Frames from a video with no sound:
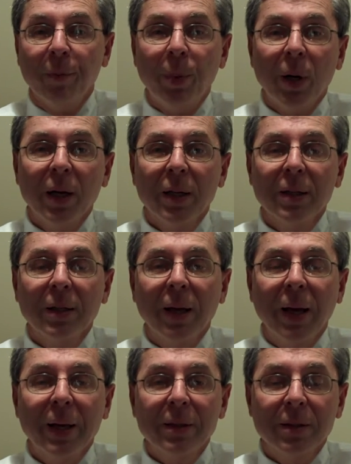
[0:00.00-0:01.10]
but
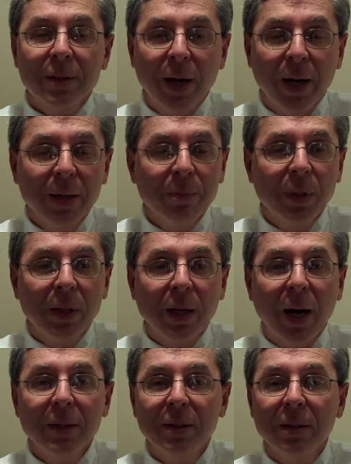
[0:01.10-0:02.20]
at the time the
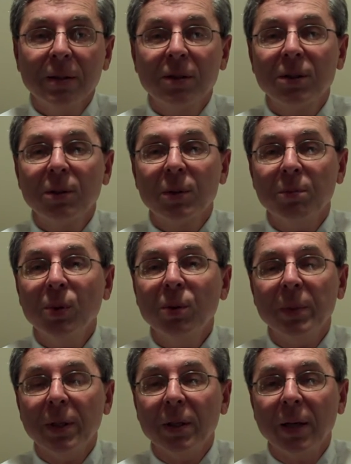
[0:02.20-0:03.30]
IT industry was
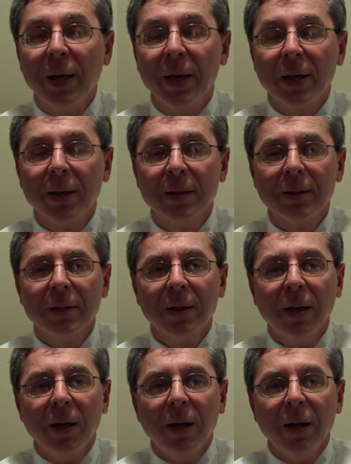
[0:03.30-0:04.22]
booming, and